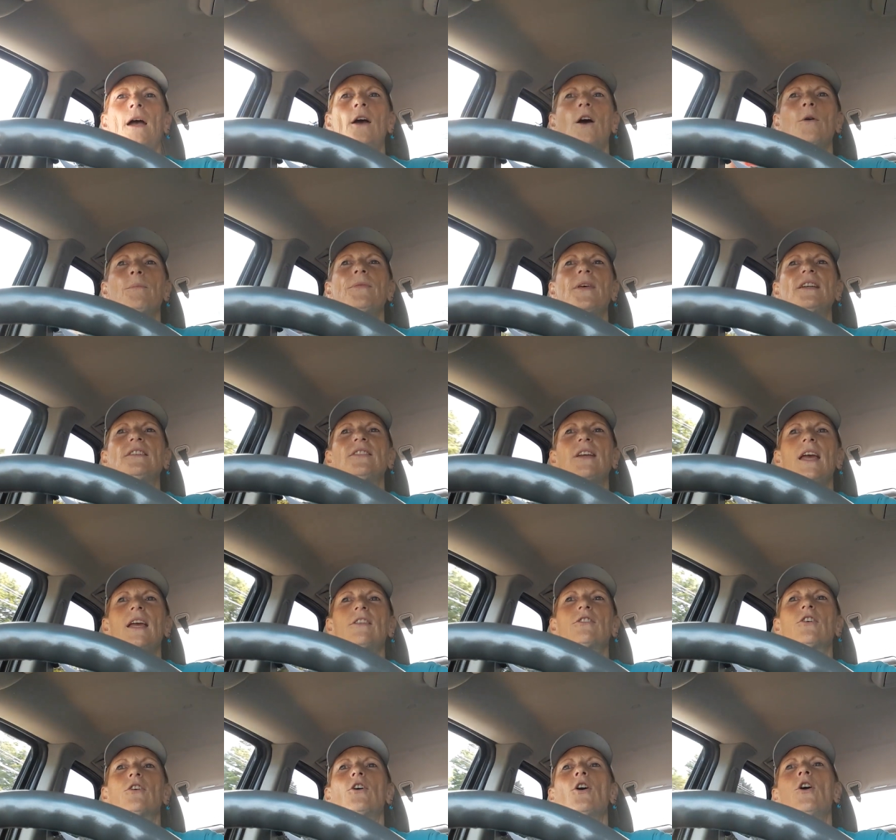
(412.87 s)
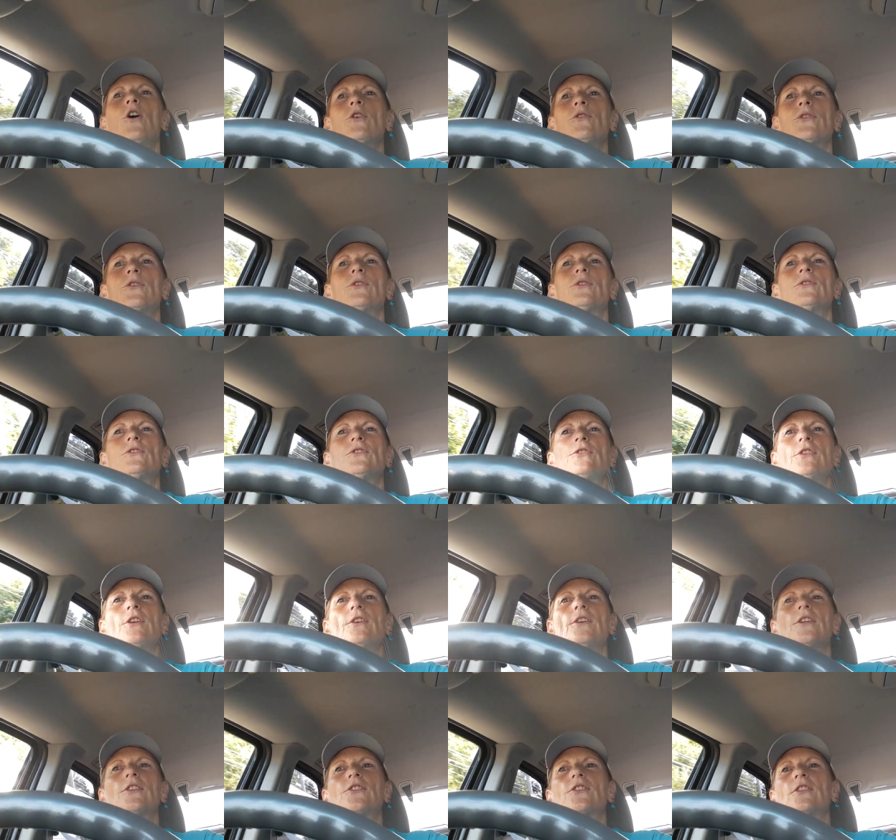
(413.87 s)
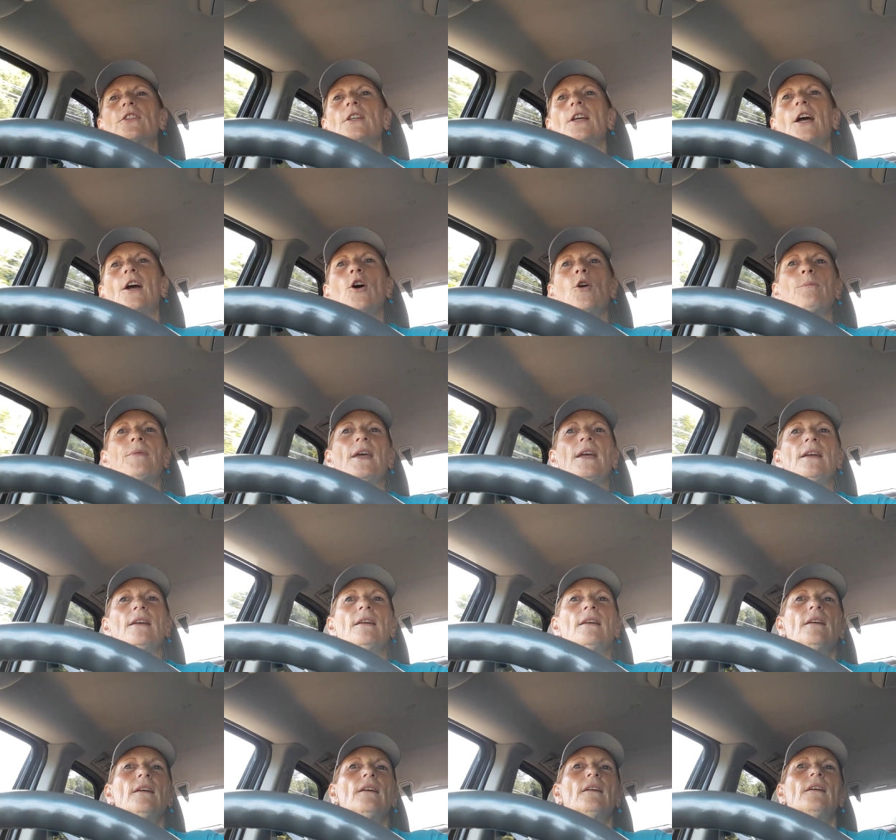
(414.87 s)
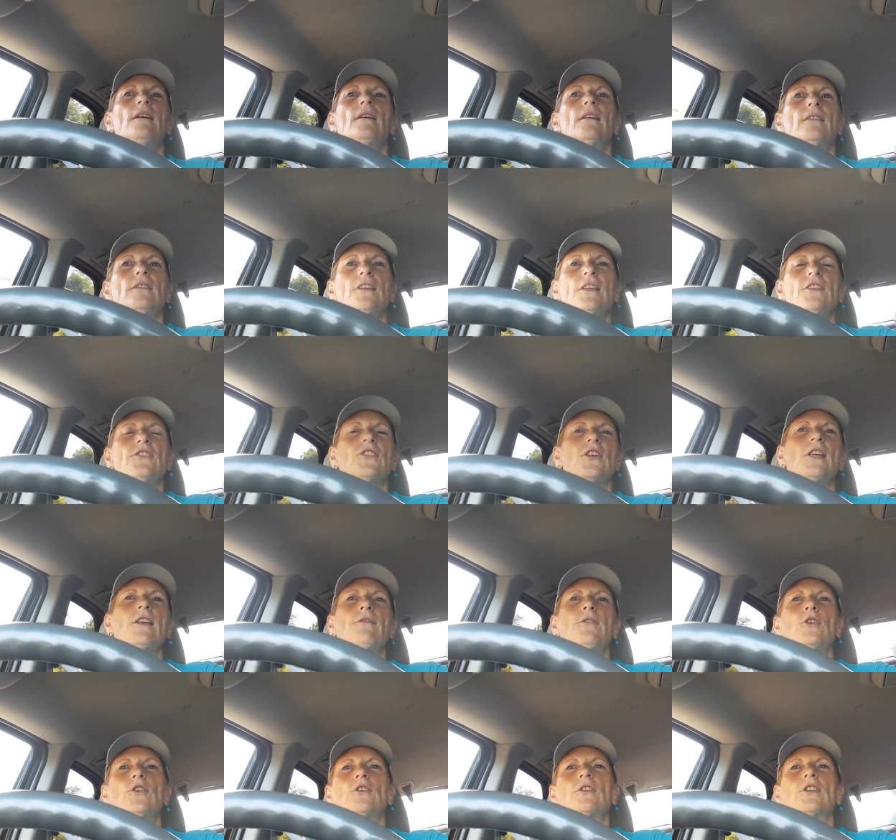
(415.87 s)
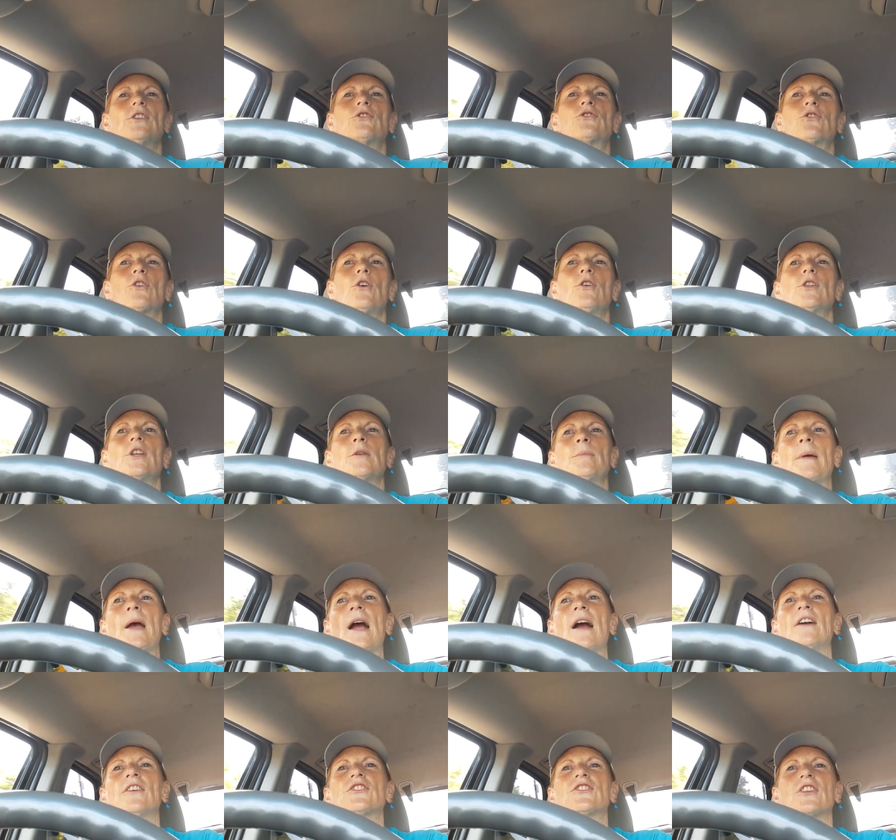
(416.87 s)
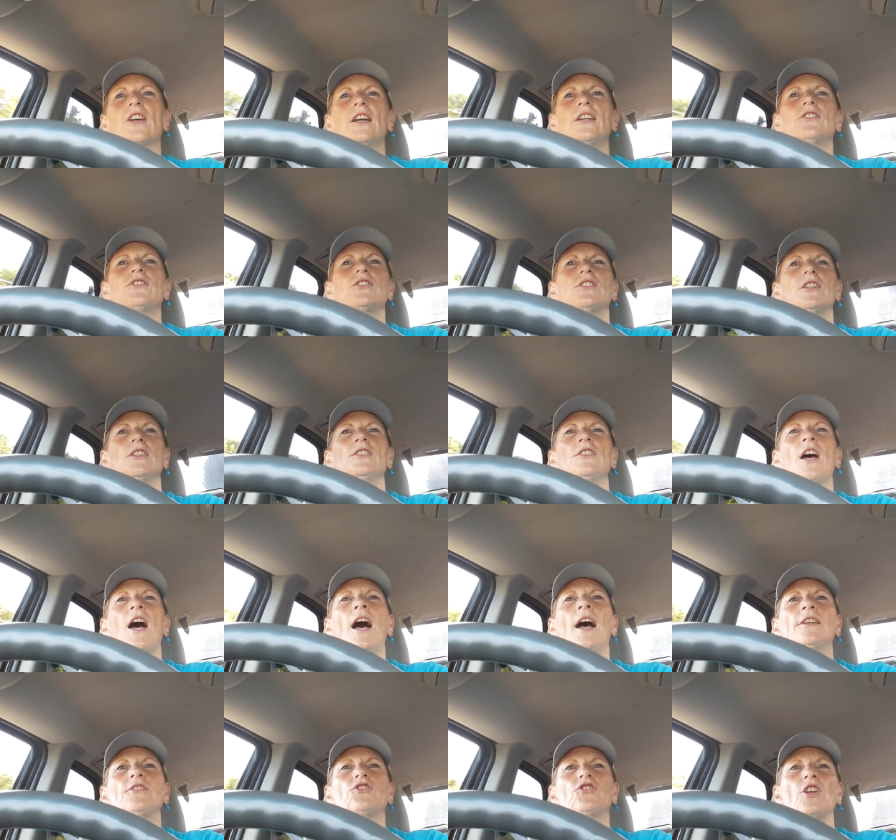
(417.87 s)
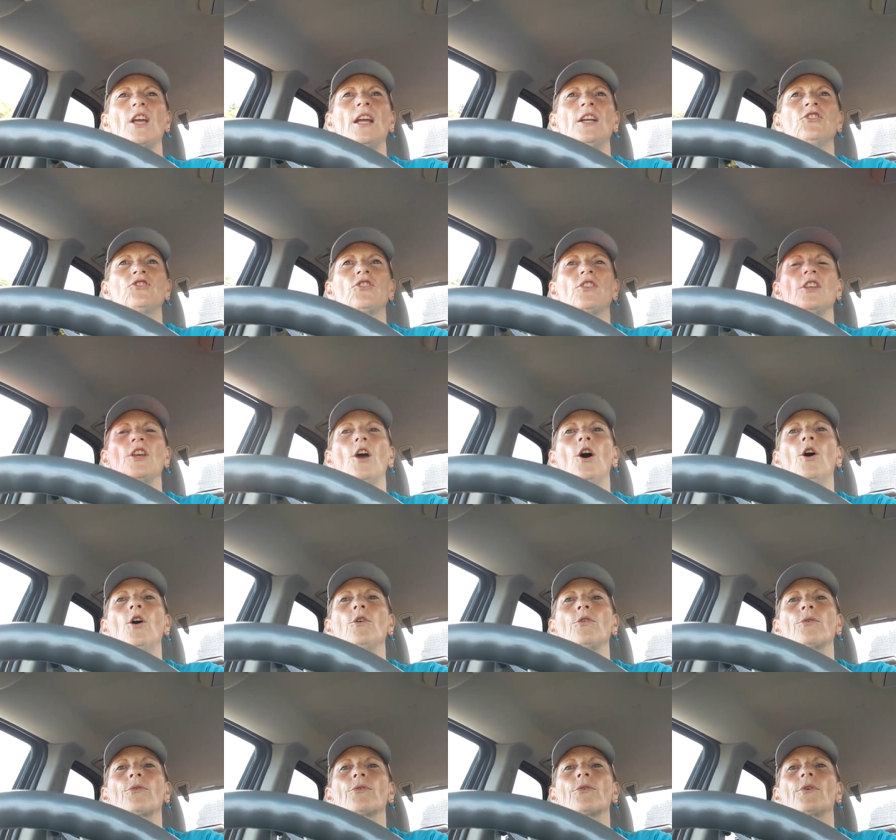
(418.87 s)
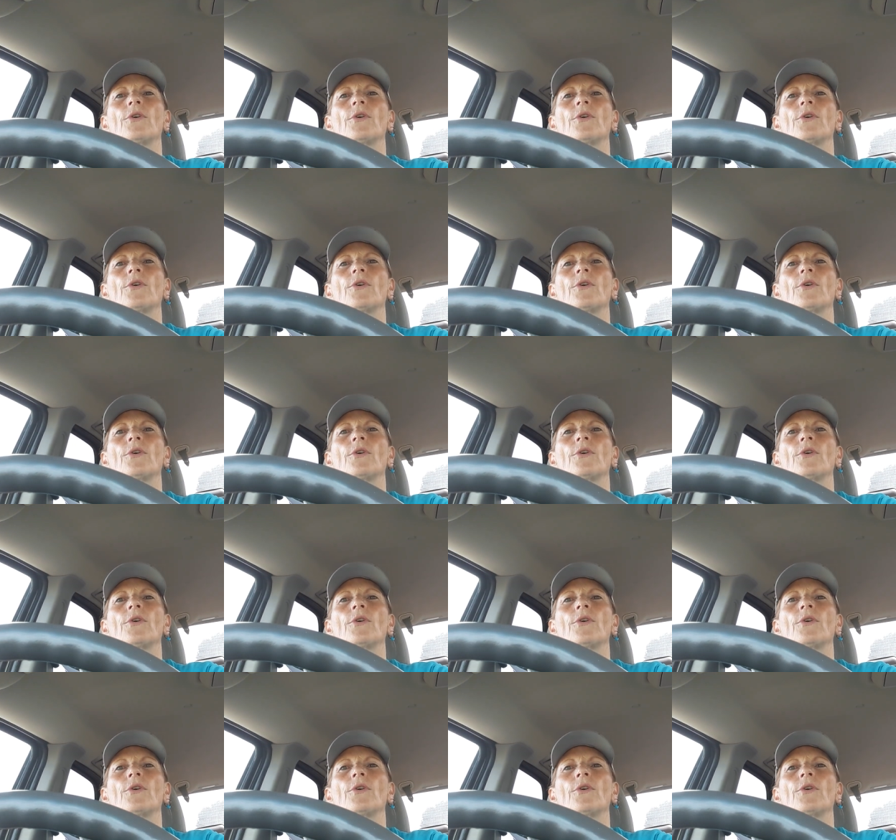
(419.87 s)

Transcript: I hope they take their oath seriously. I hope they these evil controlling parasites did not change the oath.